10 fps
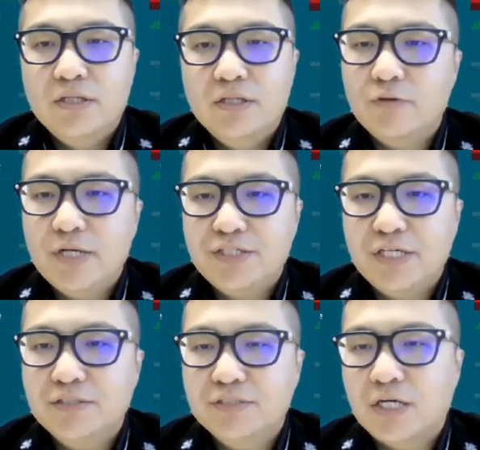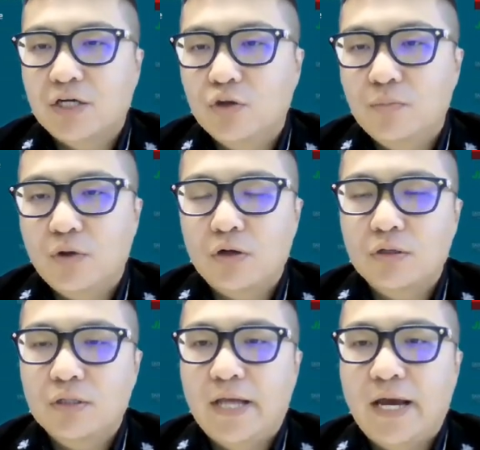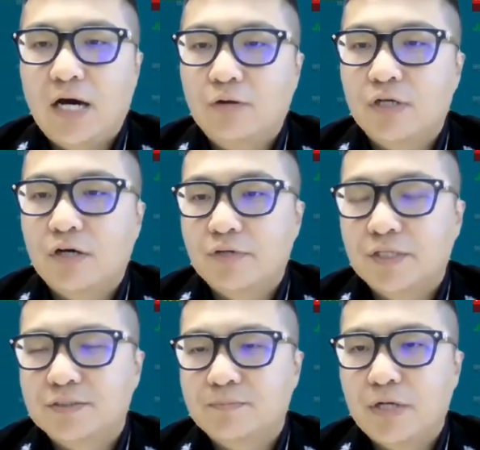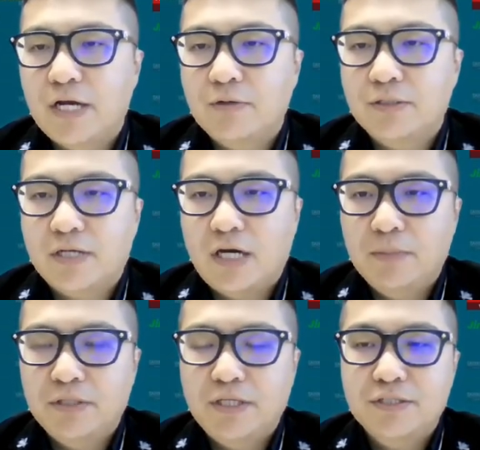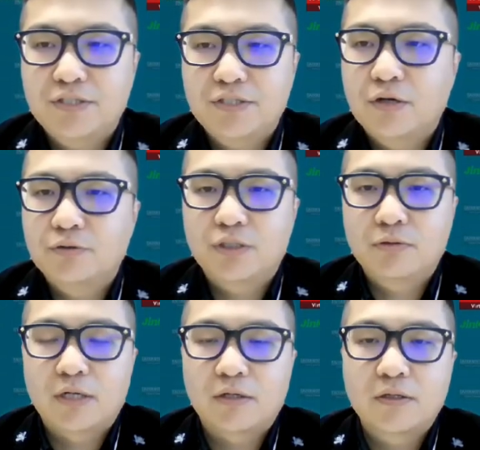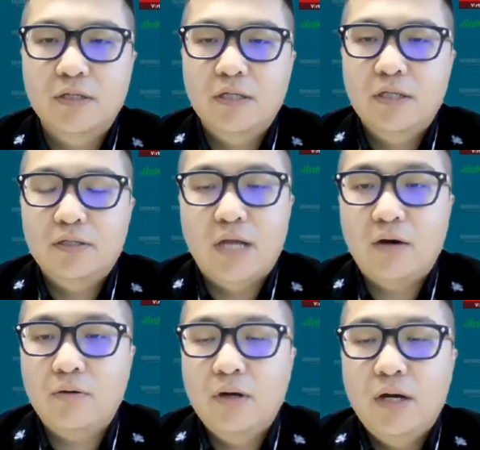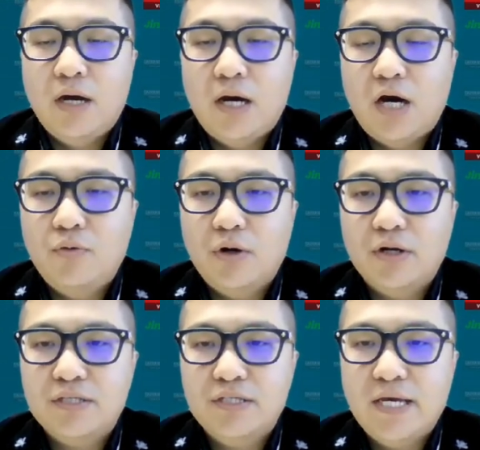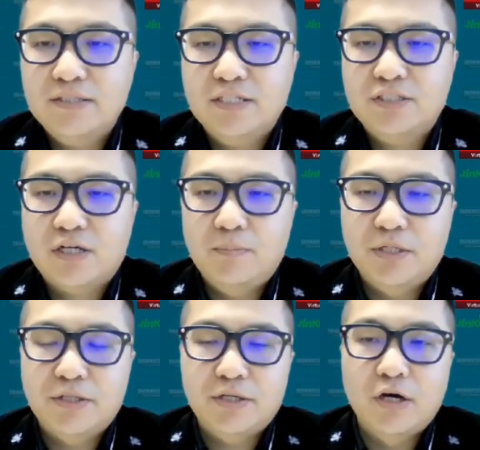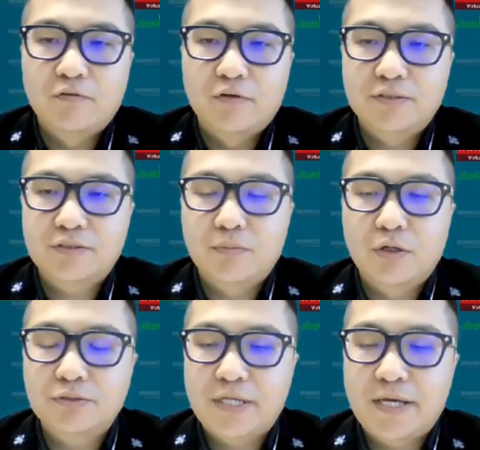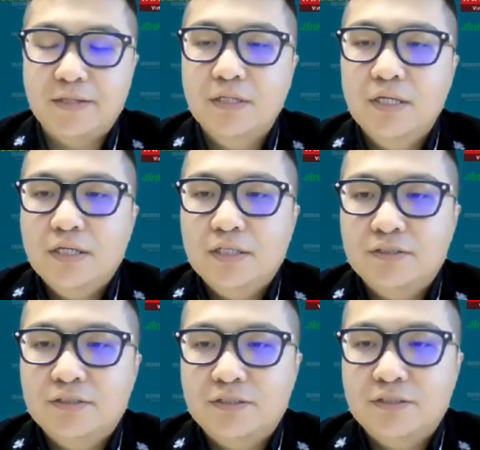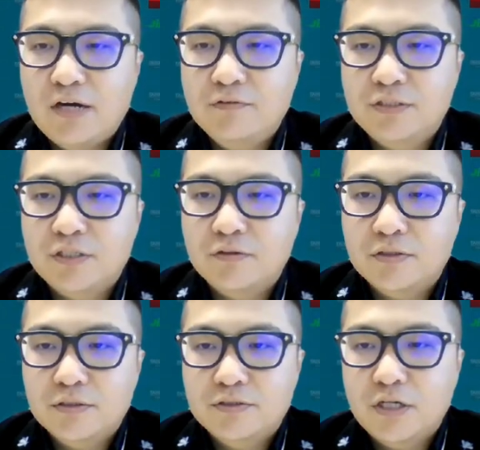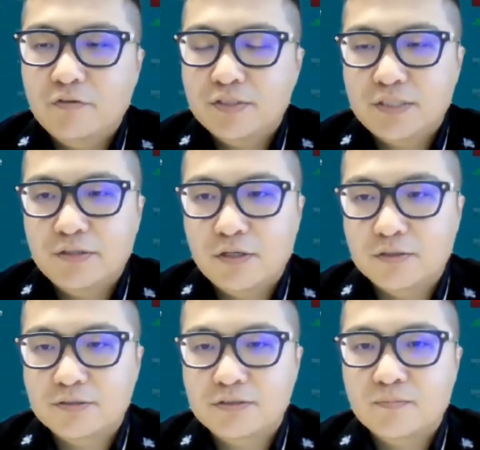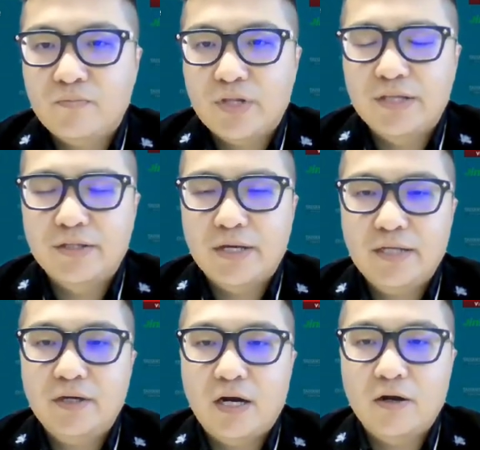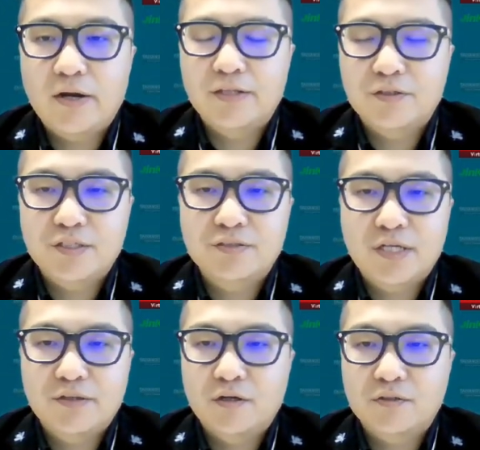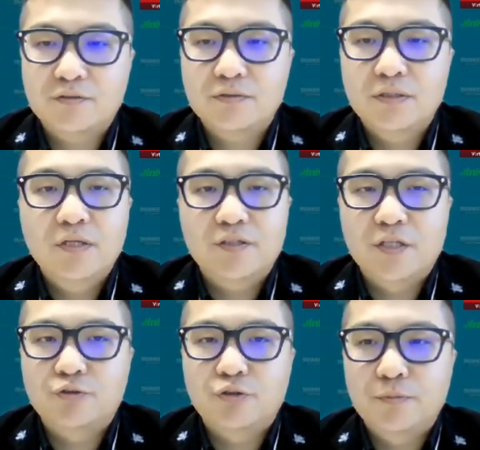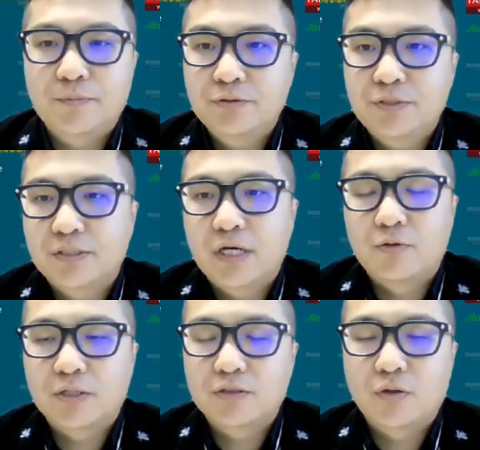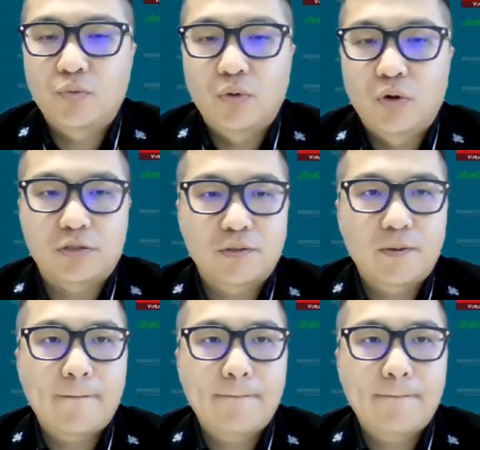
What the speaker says: Leveraging the global layout of its parent company, JinKO Solar, now our ESS company owns more than 35 service centers and 8 R&D centers distributed around the world.